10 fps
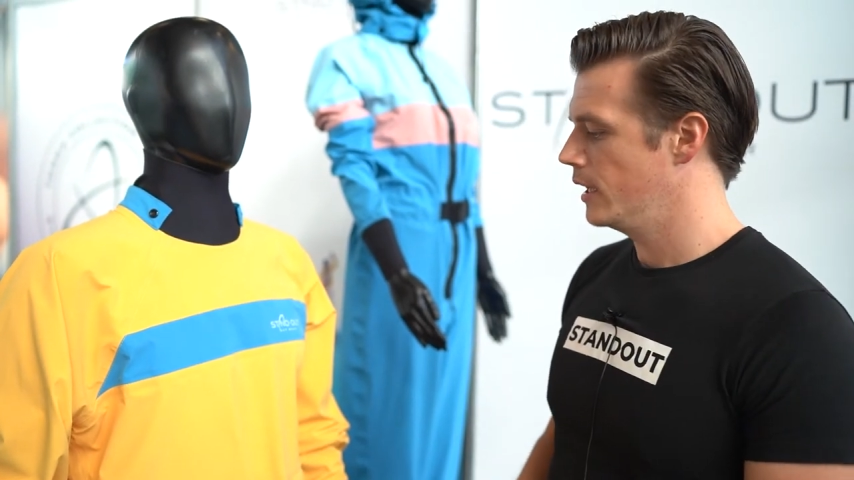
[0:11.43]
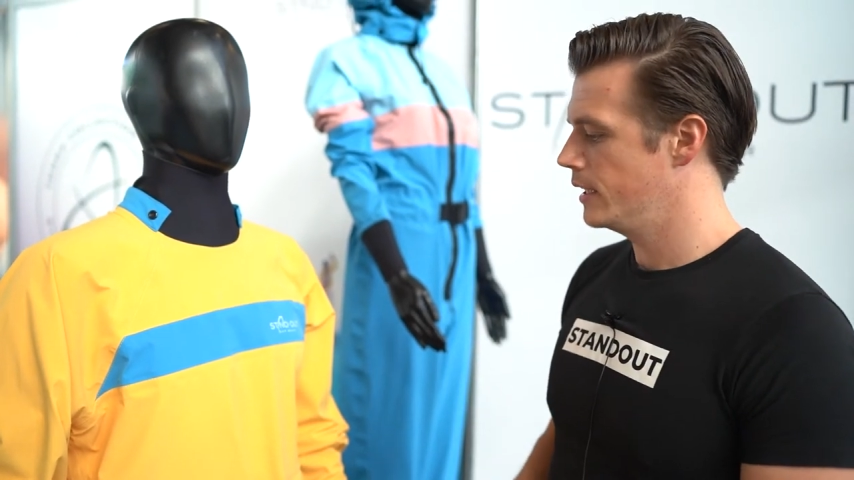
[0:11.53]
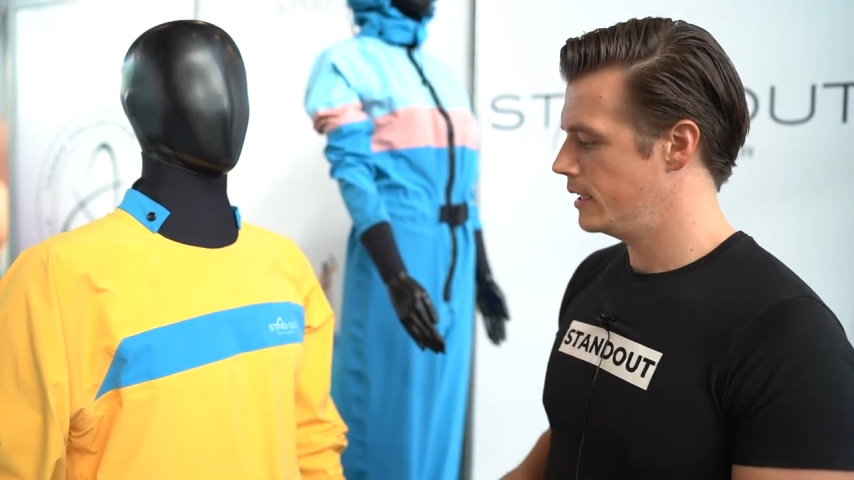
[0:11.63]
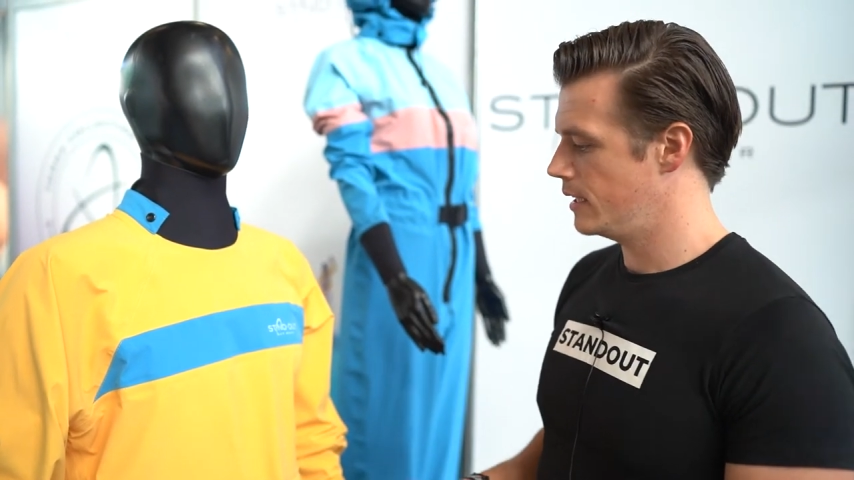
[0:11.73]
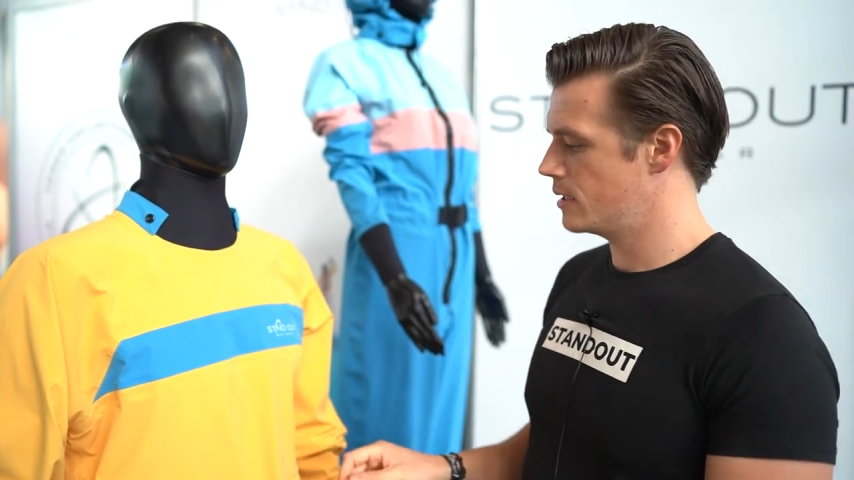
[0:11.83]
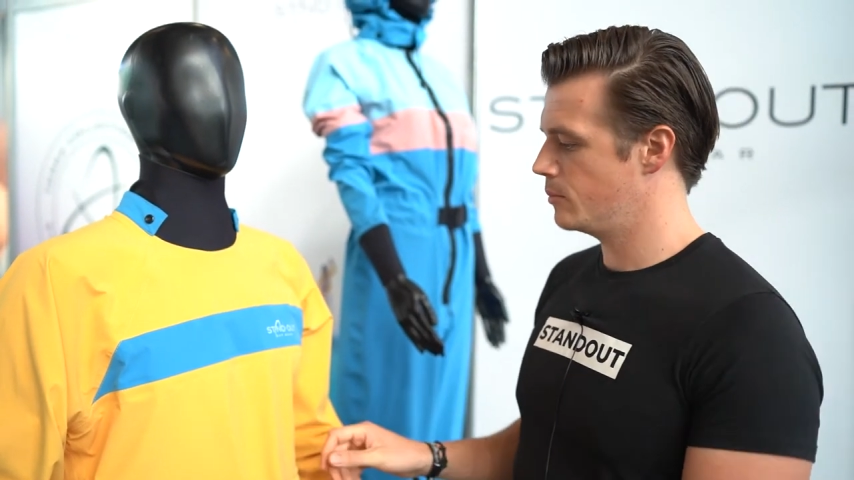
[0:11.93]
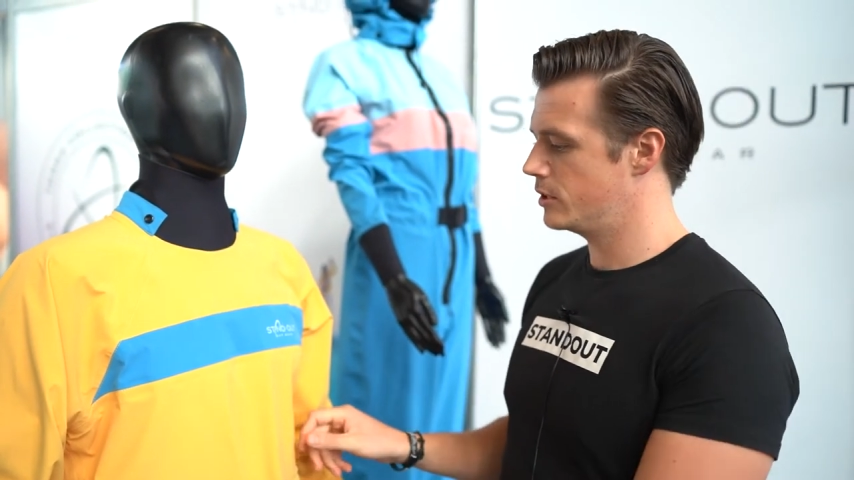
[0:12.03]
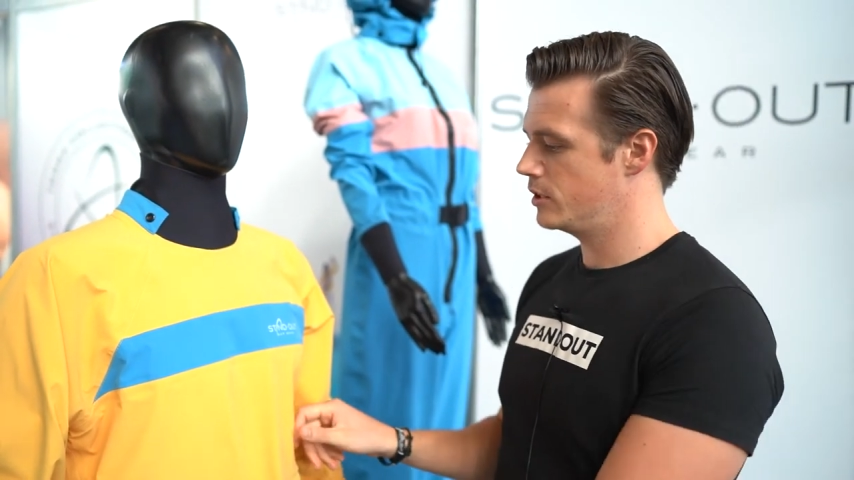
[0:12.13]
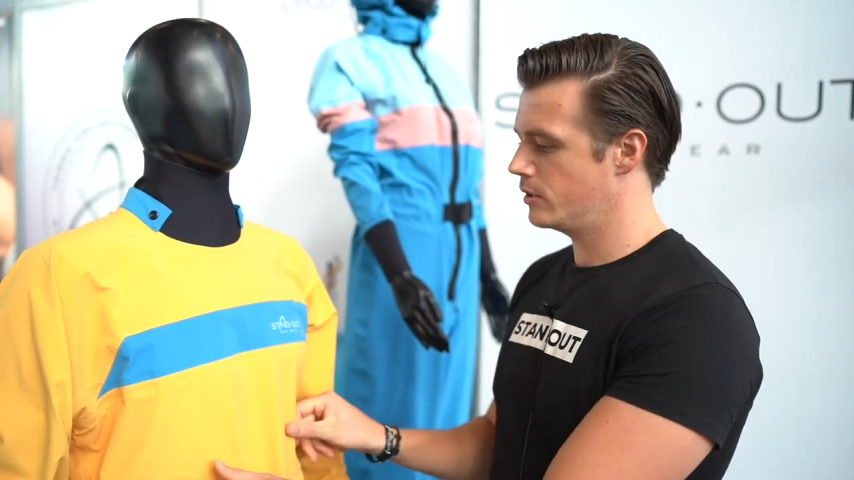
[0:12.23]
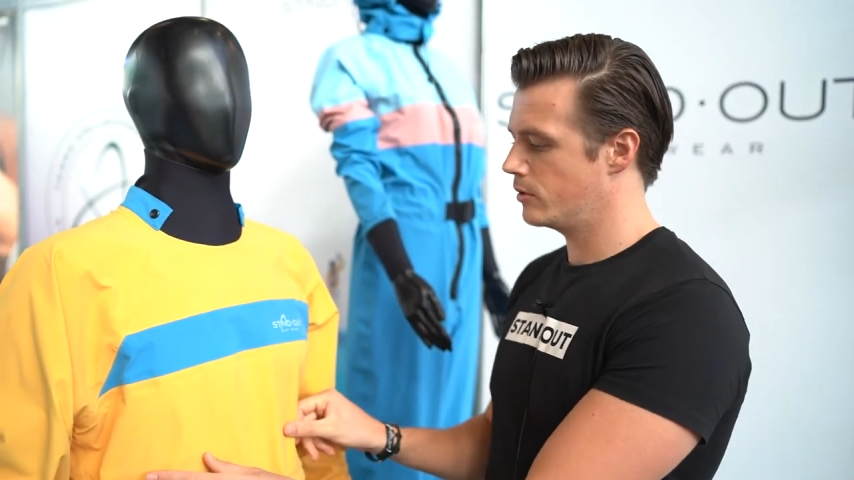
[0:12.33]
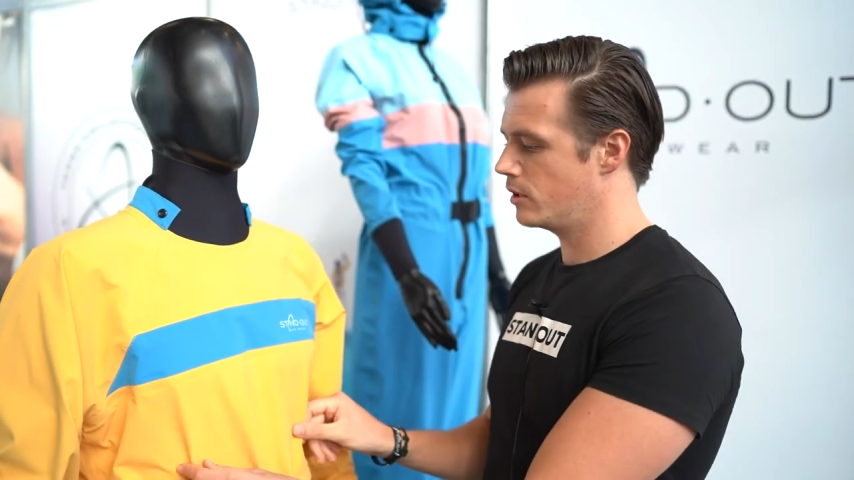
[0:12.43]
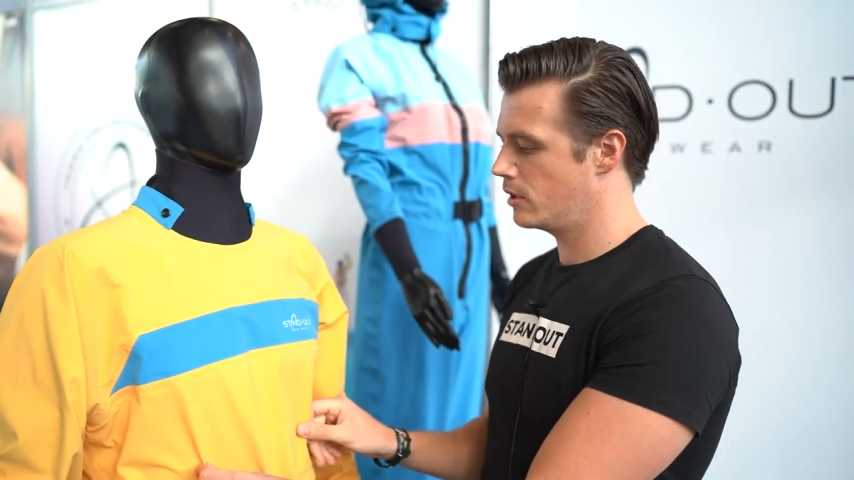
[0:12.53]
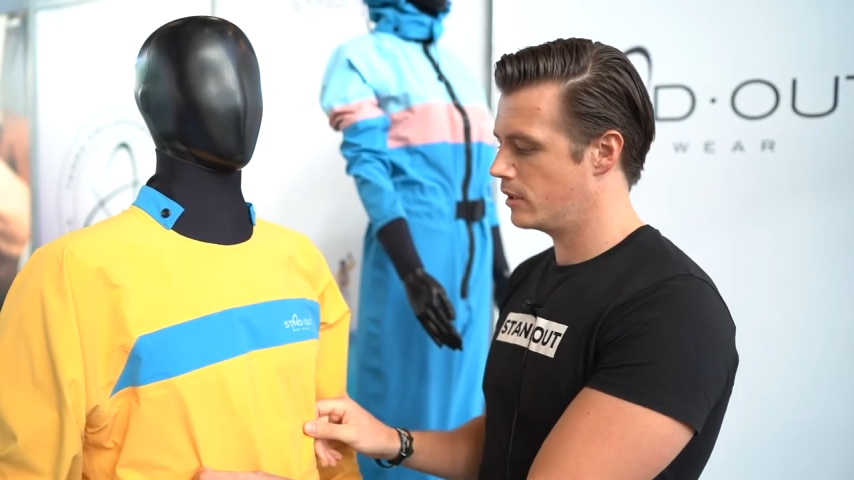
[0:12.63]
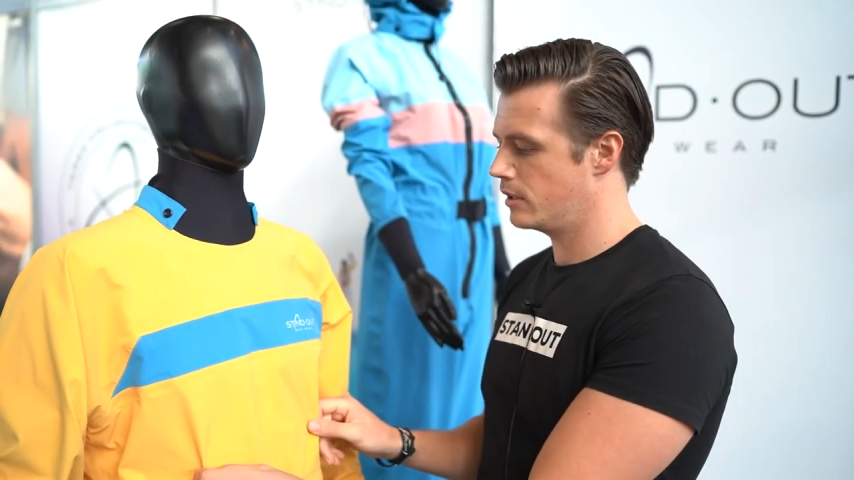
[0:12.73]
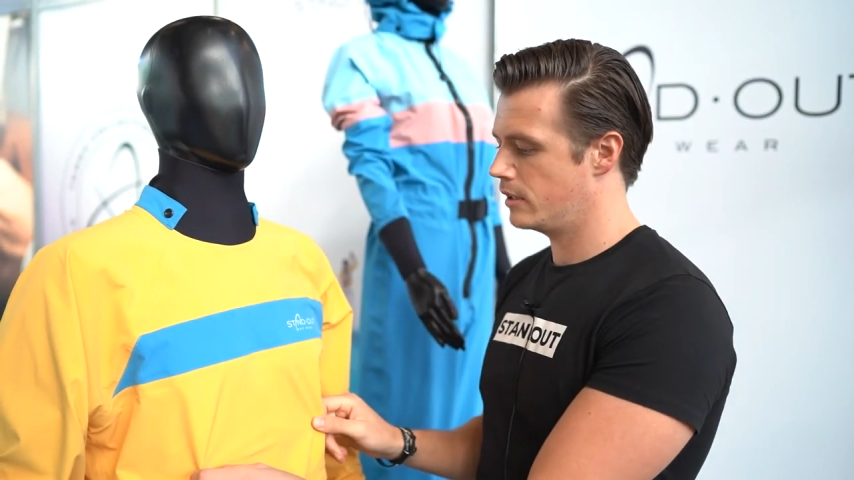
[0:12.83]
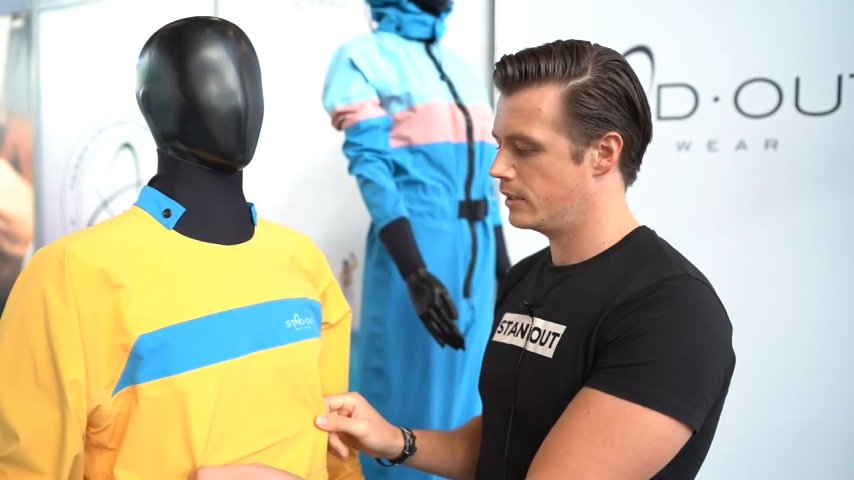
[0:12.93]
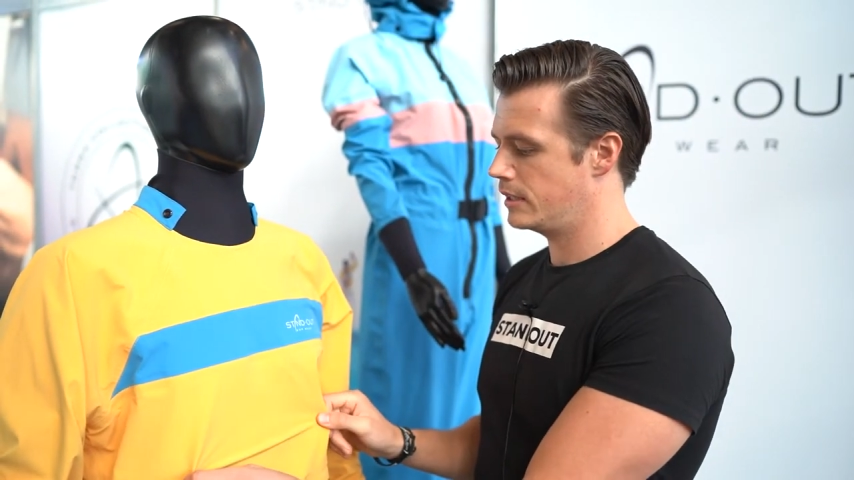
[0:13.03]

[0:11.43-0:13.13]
It has a material uh,